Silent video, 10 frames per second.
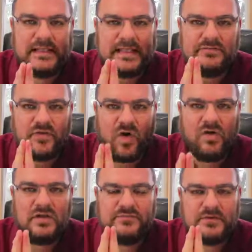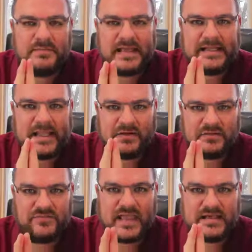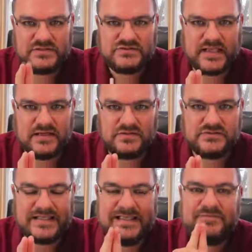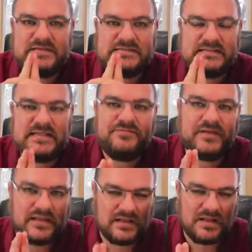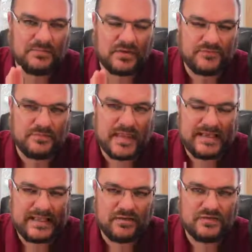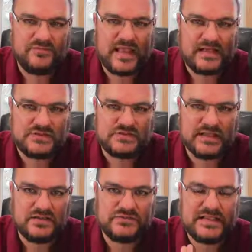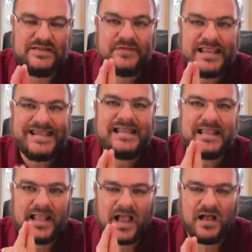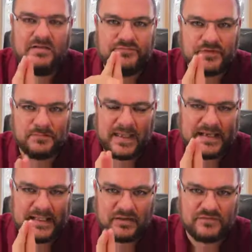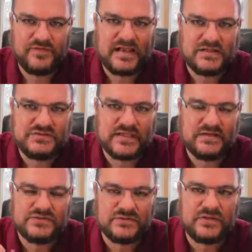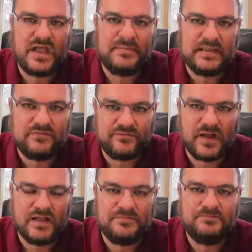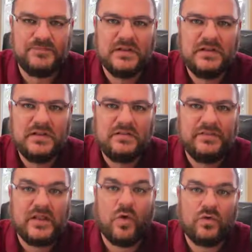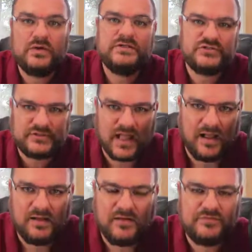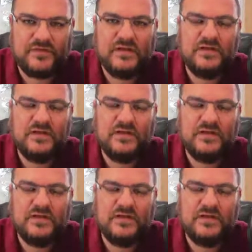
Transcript: if all of your Medicare Advantage sales, if a significant number of your Medicare Advantage sales, if any of your Medicare Advantage sales are coming from the origin of